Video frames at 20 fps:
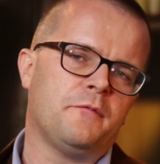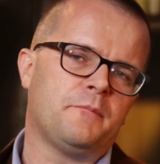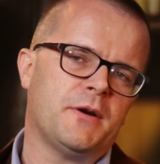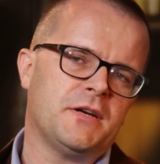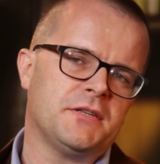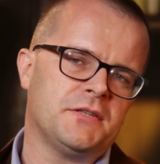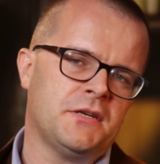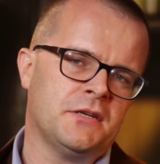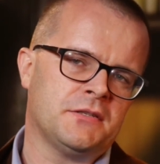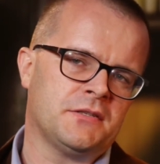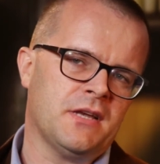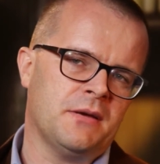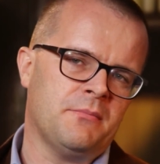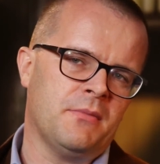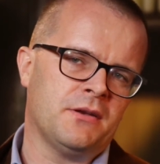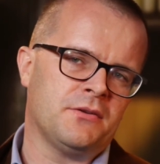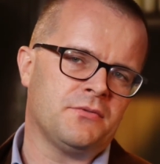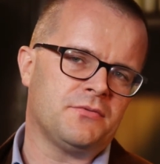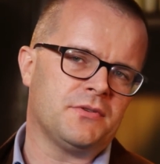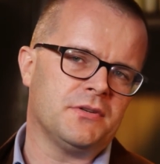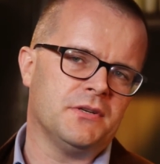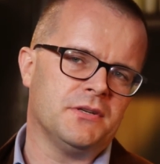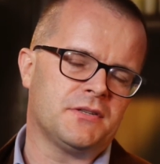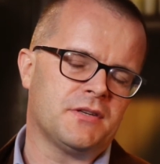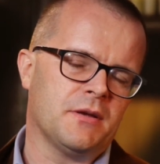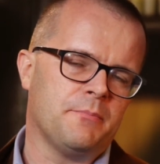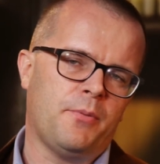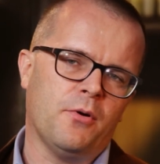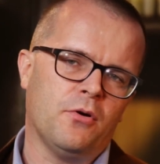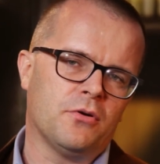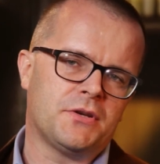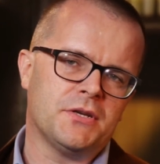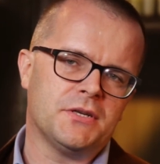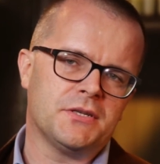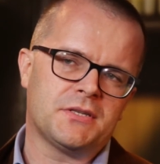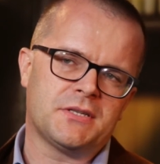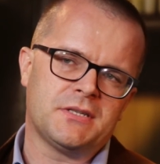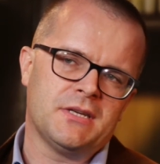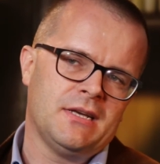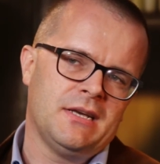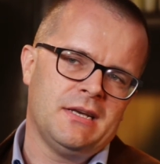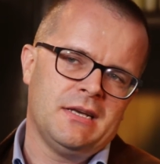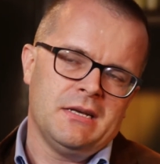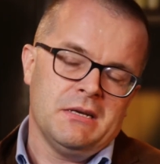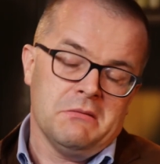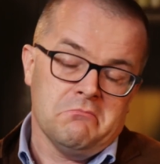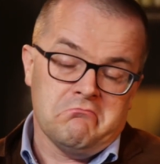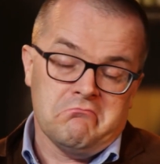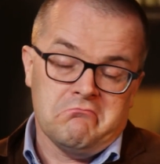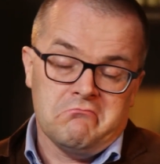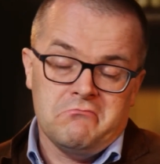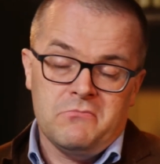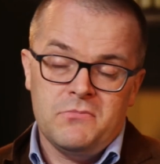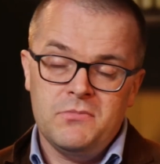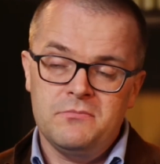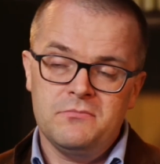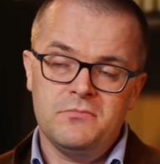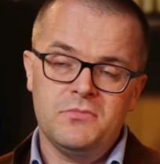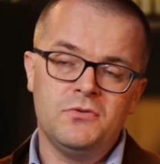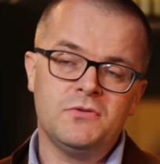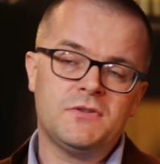President Zeman's supporters who